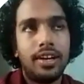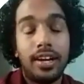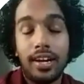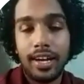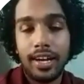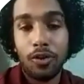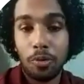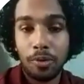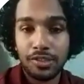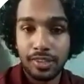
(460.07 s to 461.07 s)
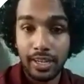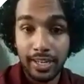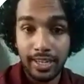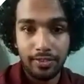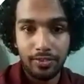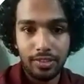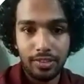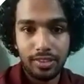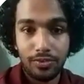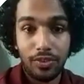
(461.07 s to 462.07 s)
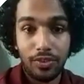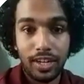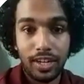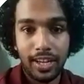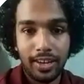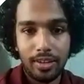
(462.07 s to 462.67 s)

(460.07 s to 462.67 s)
I almost cried one day